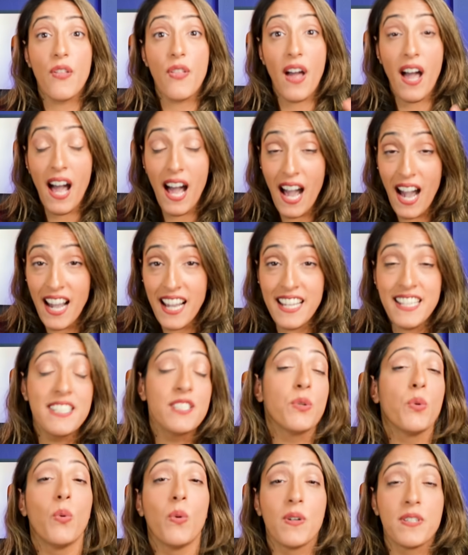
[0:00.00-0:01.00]
Now, the
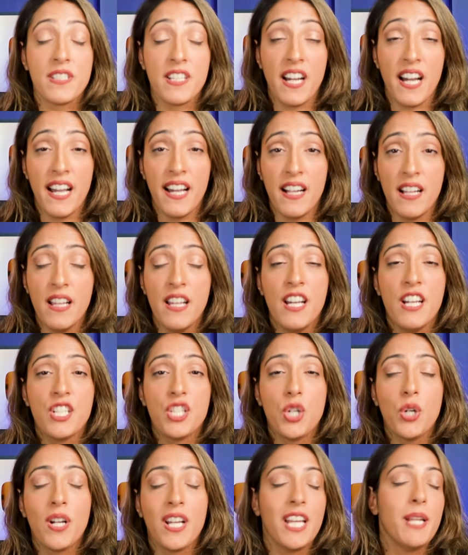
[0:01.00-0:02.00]
highest quartile
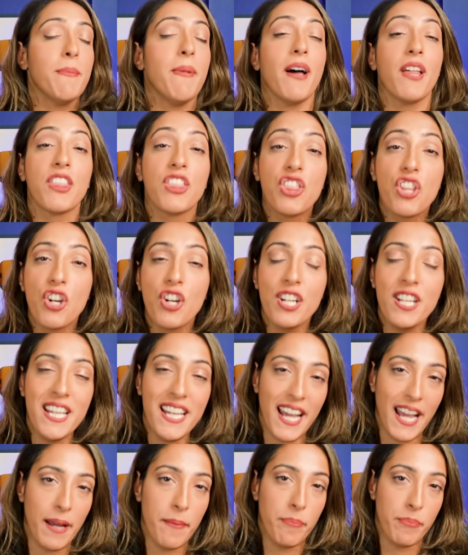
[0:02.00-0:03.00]
took in about
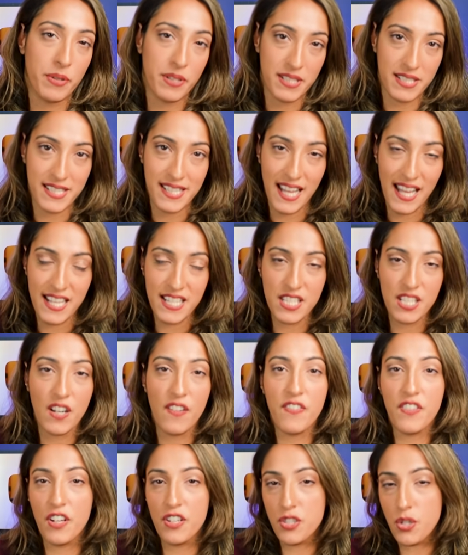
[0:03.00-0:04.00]
thirty-eight percent
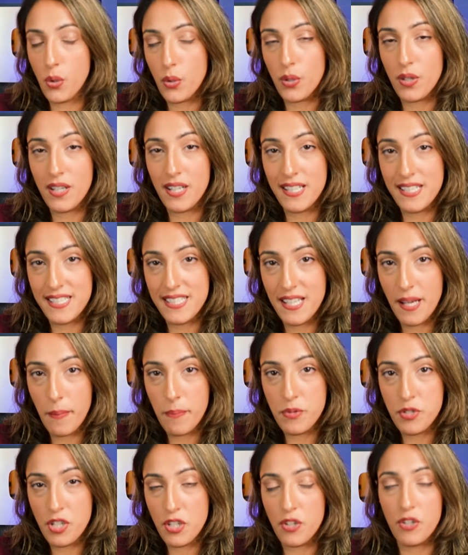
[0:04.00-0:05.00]
of their total
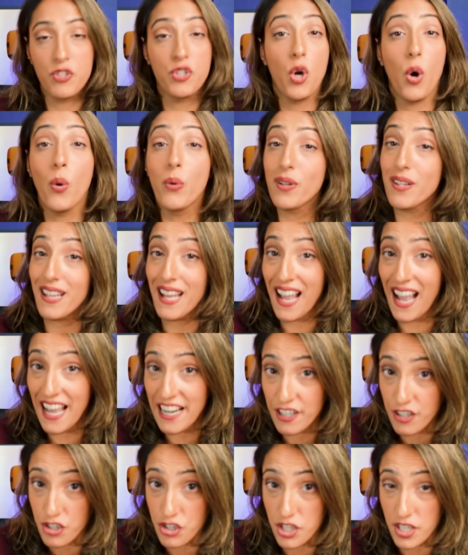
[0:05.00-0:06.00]
consumption or total
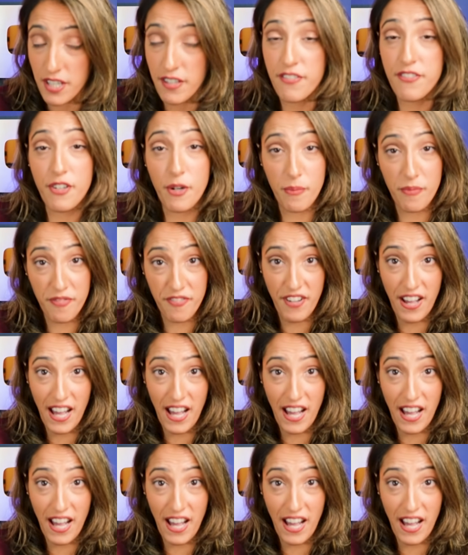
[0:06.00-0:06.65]
energy from